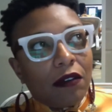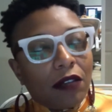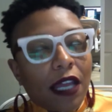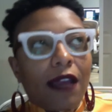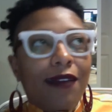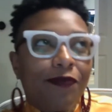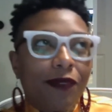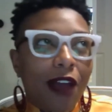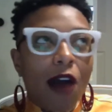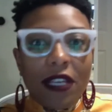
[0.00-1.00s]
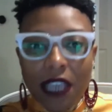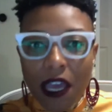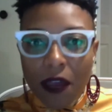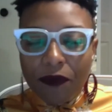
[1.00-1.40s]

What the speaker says: Like I always say,